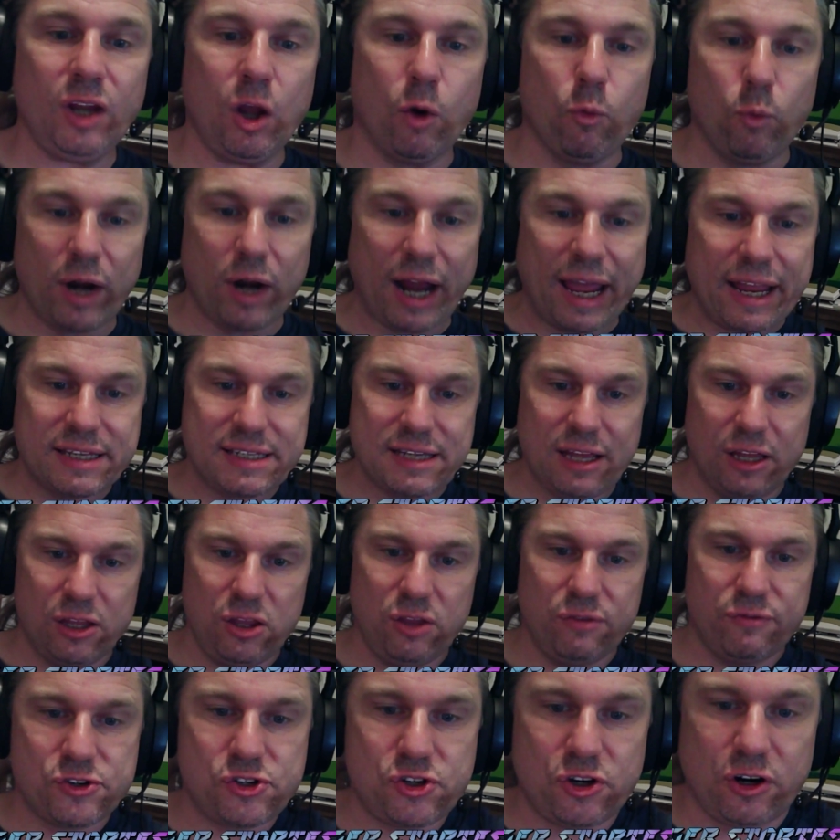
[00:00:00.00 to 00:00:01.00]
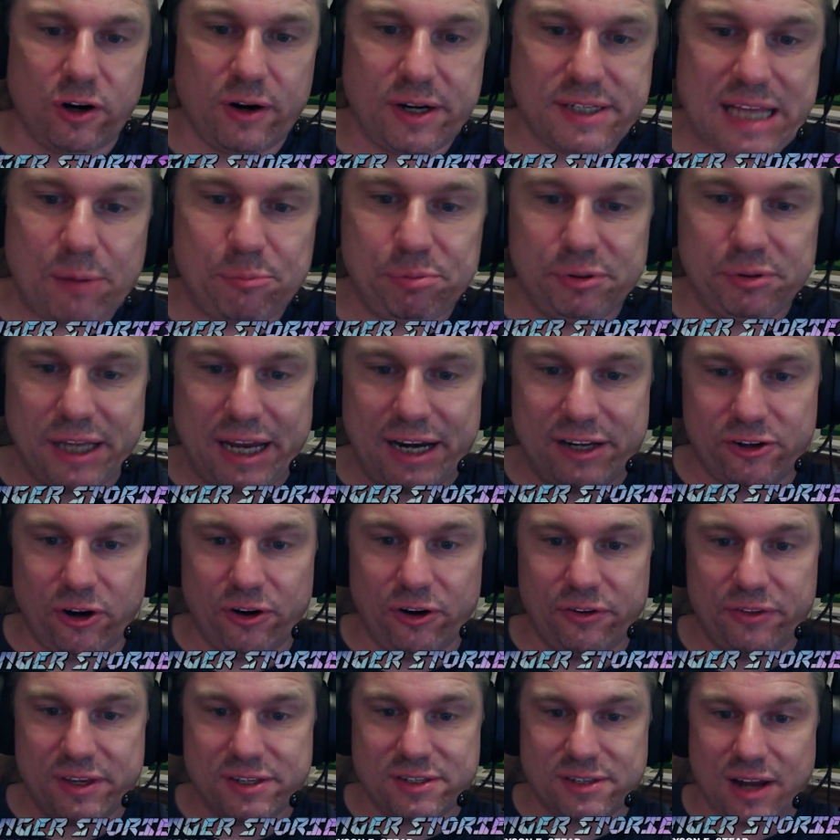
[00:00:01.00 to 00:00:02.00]
What I can tell you for sure is that planet
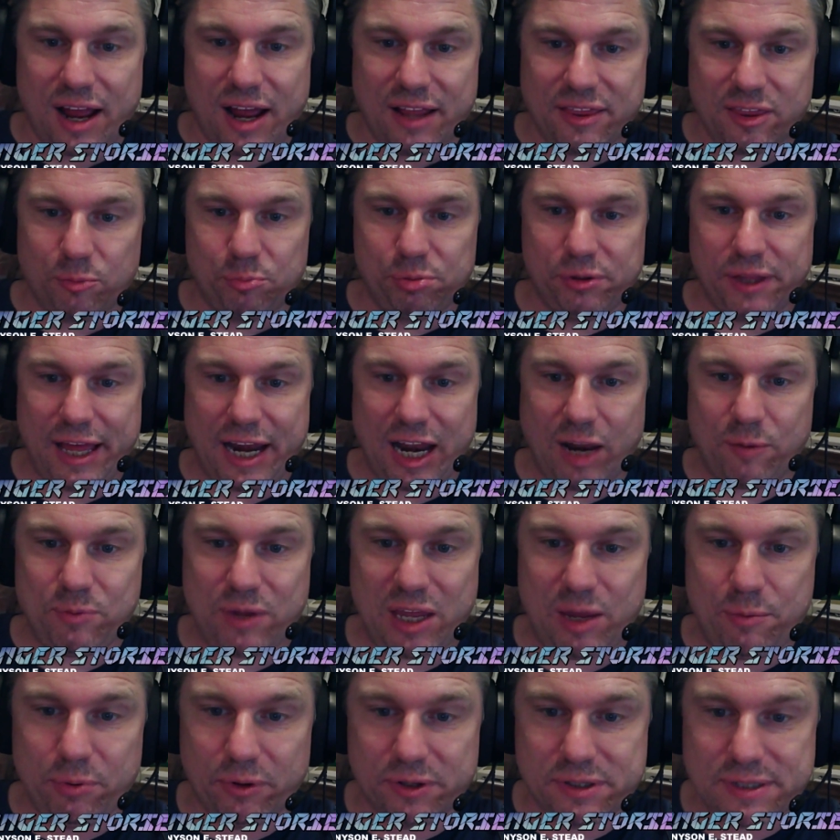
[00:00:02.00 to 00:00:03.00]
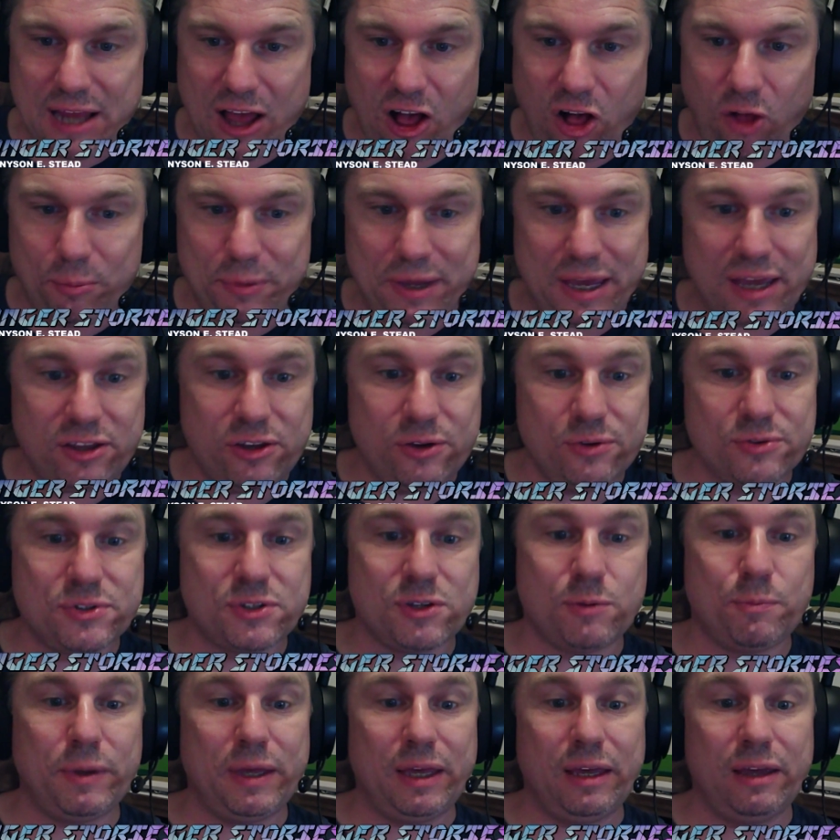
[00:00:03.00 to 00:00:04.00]
Earth is not the planet people tell me it used
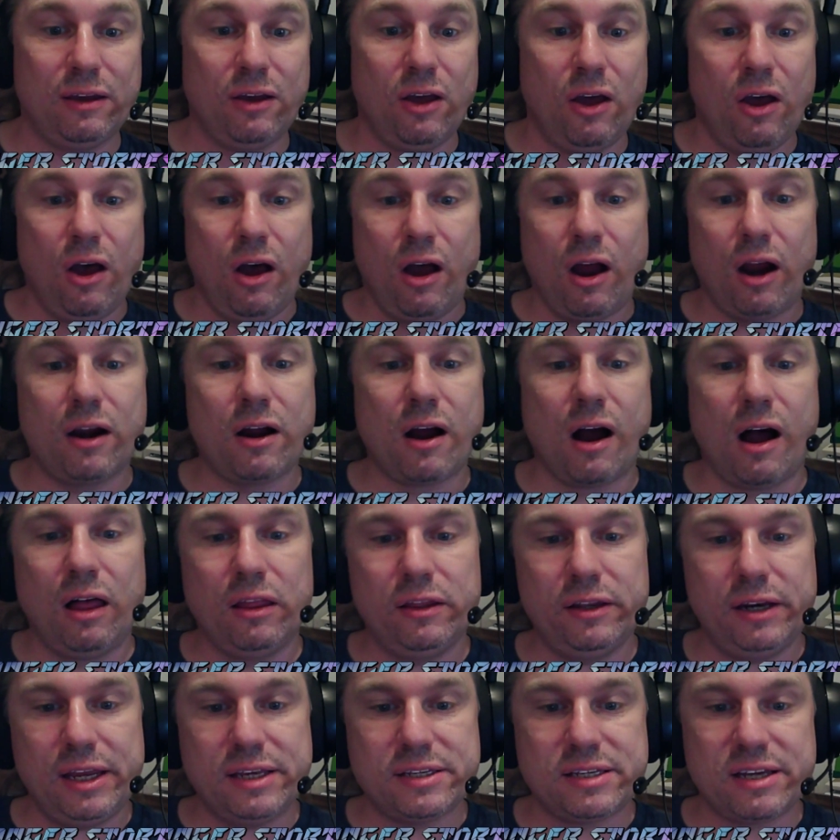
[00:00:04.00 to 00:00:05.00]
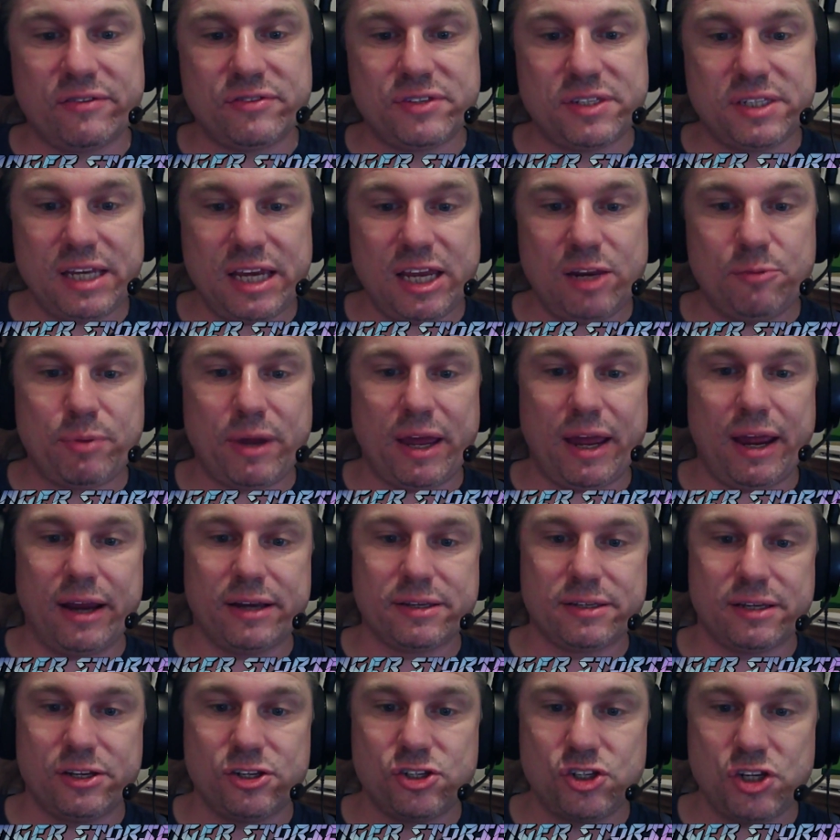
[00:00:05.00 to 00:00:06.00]
to be. Our colonies have seed
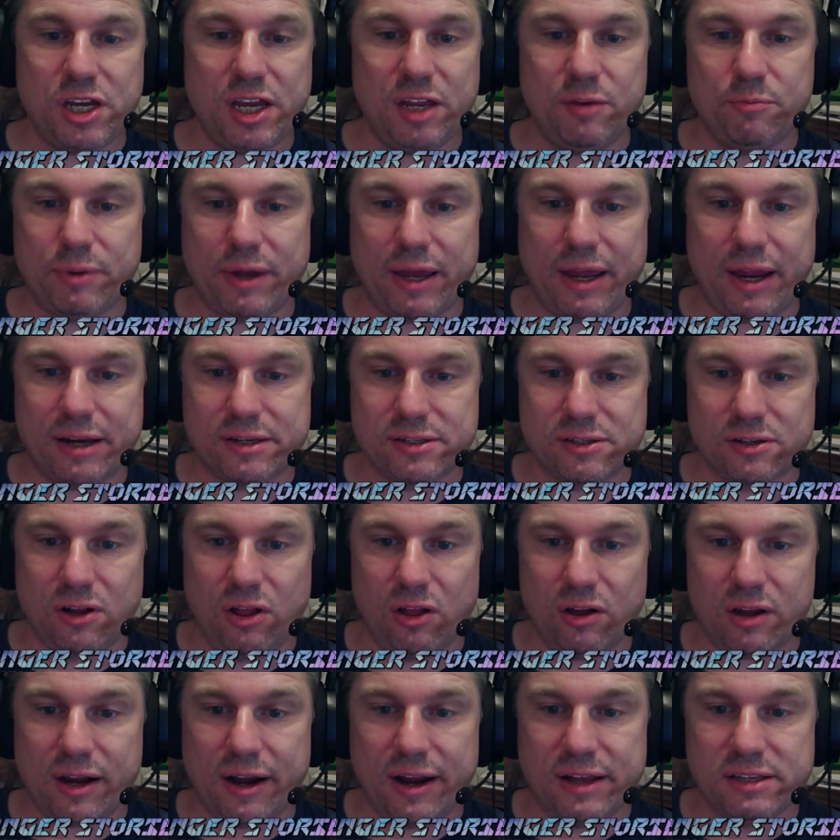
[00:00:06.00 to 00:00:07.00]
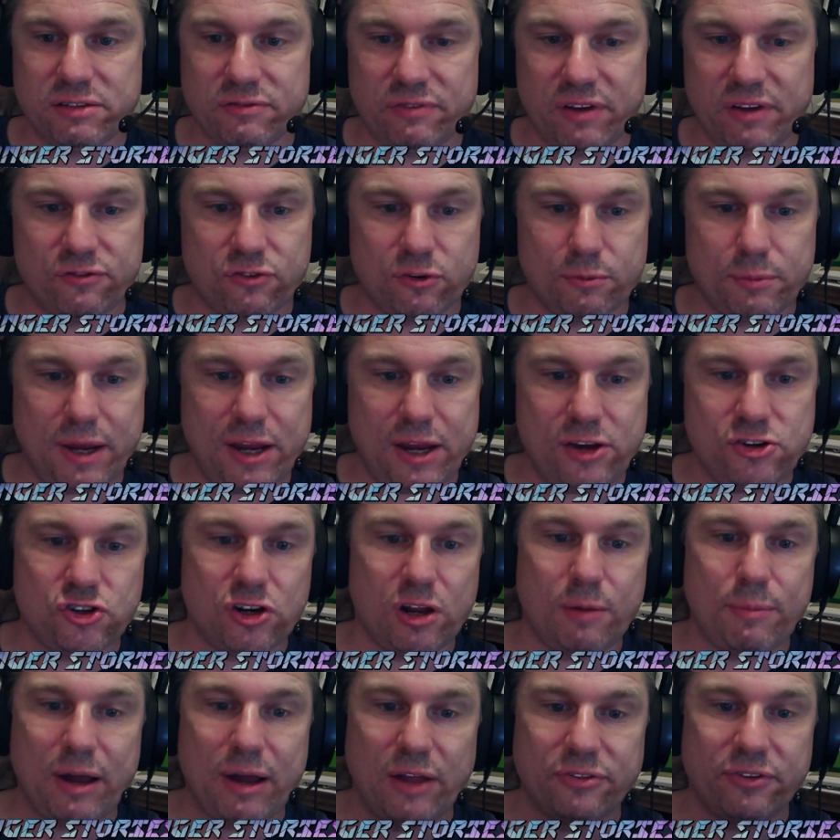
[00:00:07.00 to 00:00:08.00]
banks and gene banks and all kinds of
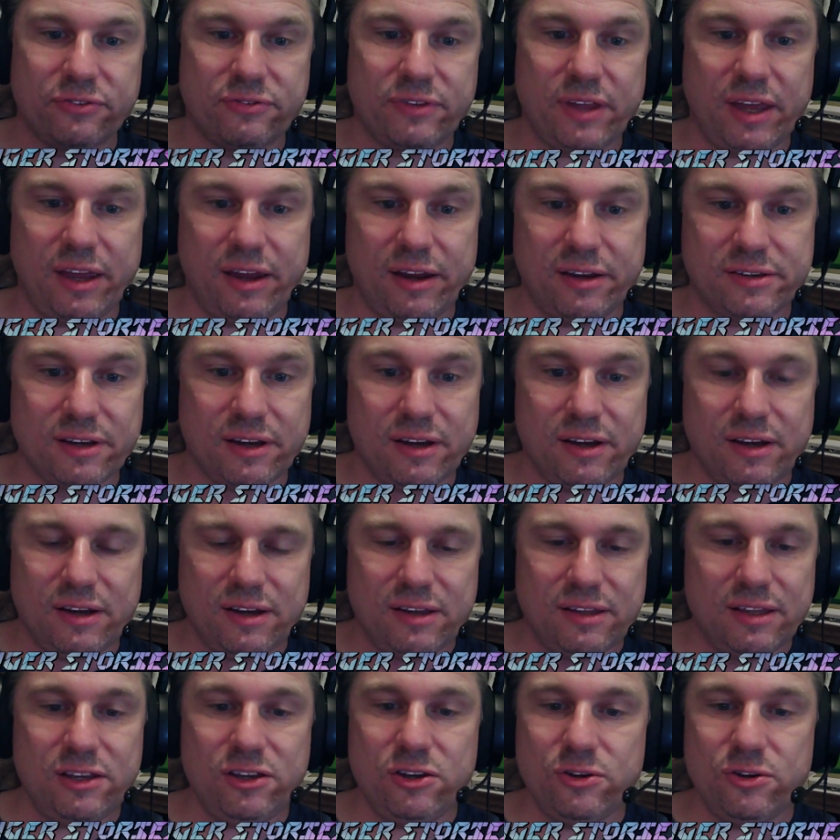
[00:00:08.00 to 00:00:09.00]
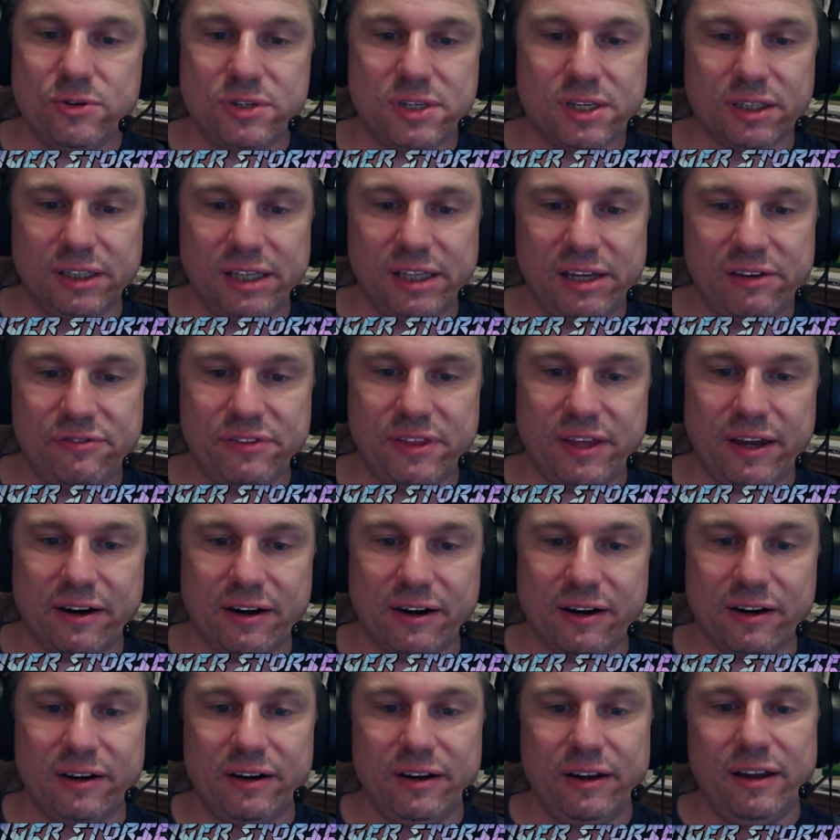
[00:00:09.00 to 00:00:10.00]
information about the things that used to live
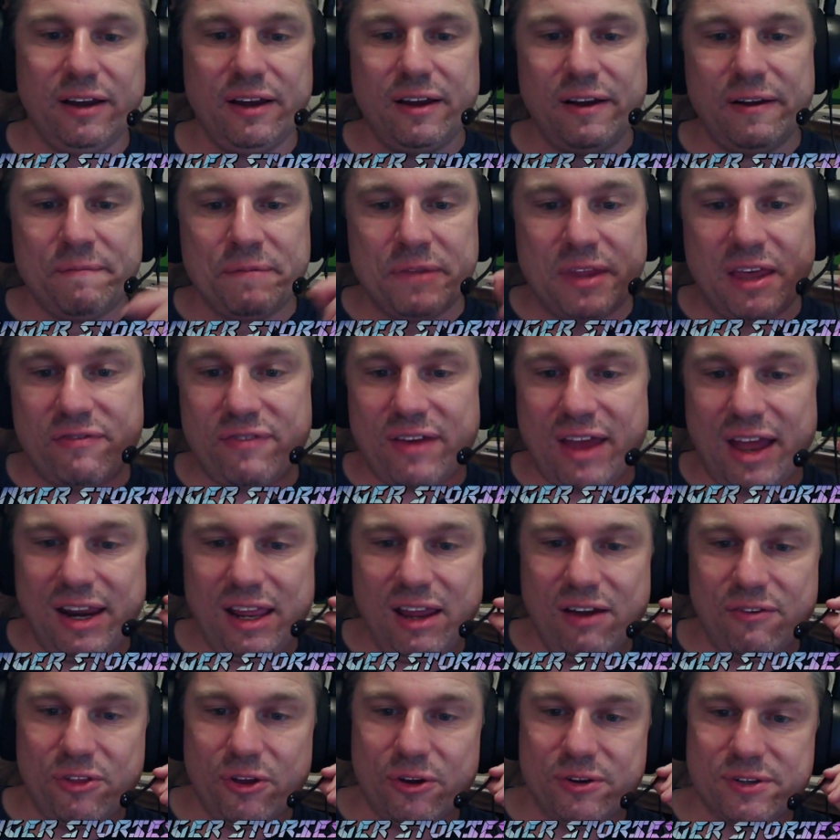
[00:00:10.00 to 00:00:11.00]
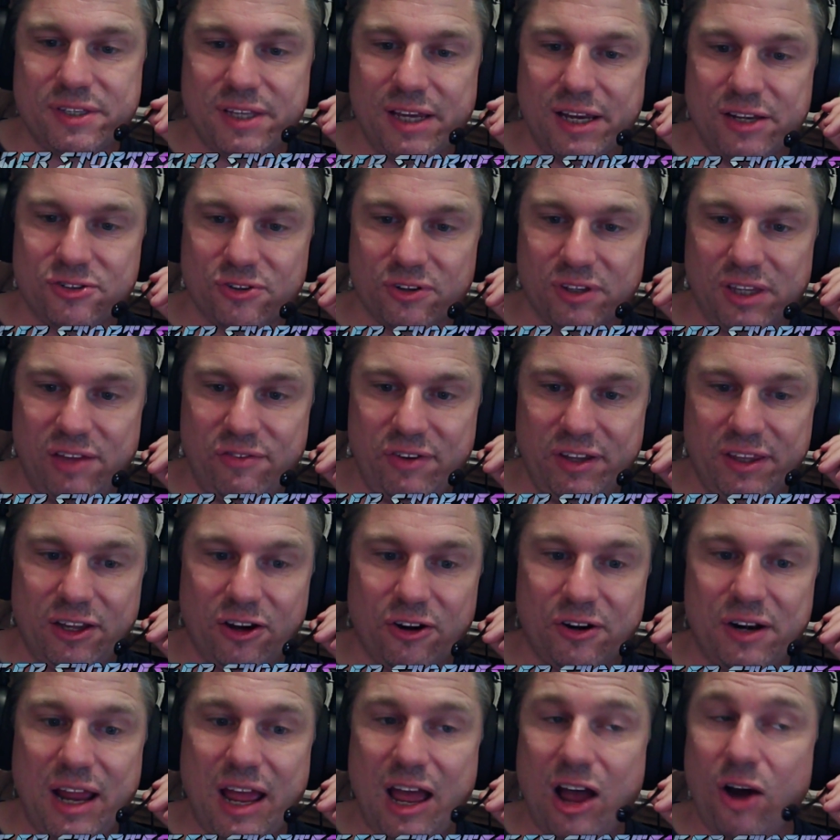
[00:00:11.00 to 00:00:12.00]
there. If any of those things are living
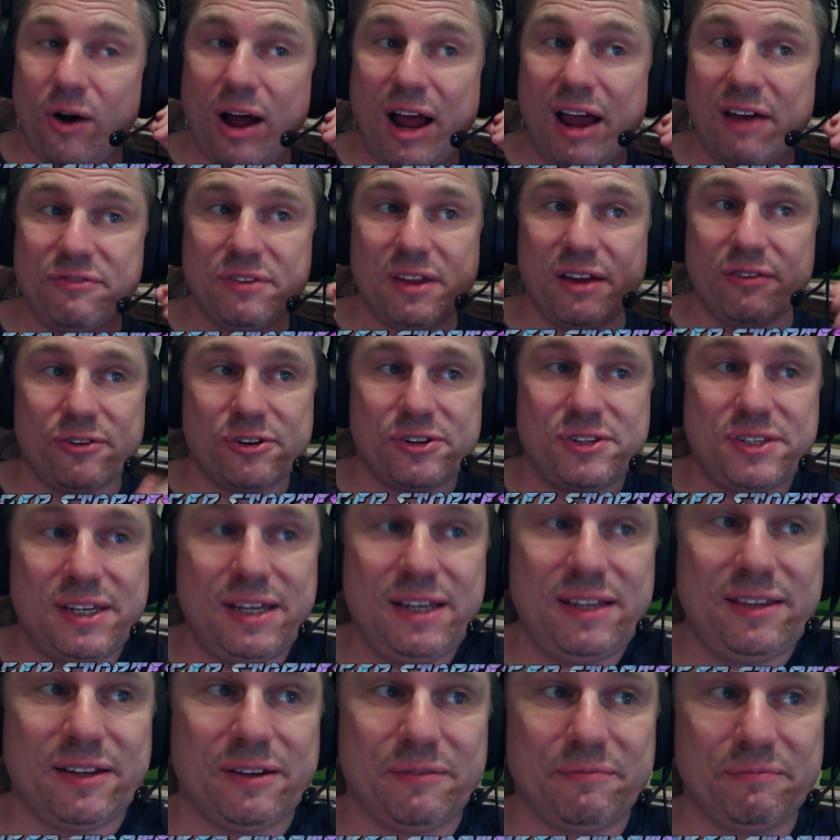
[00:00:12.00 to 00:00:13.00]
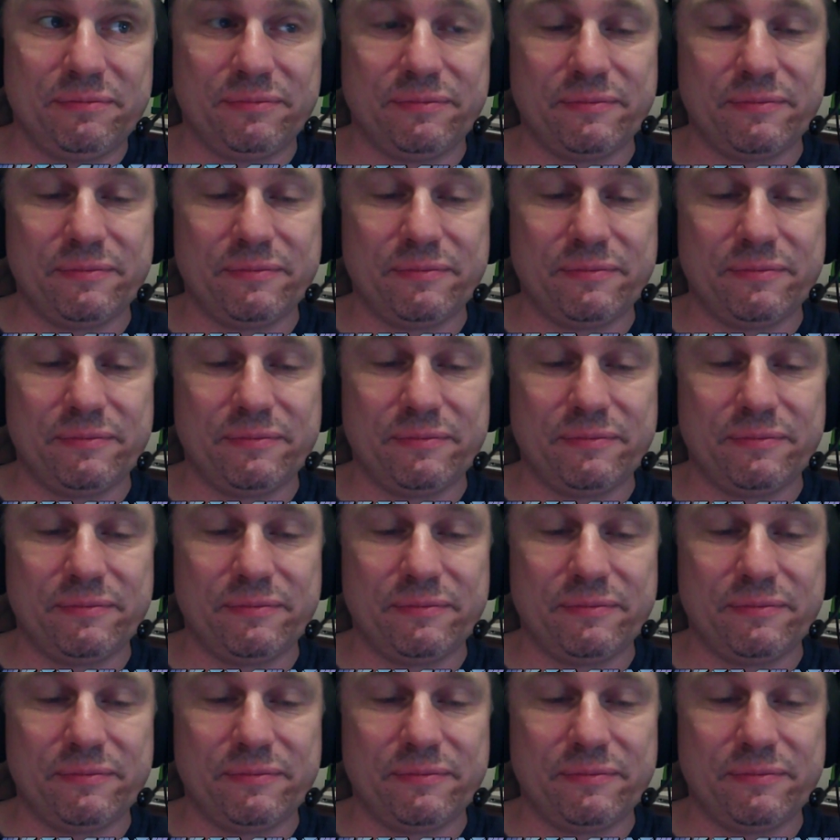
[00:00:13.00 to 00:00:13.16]
there now, I've never seen them.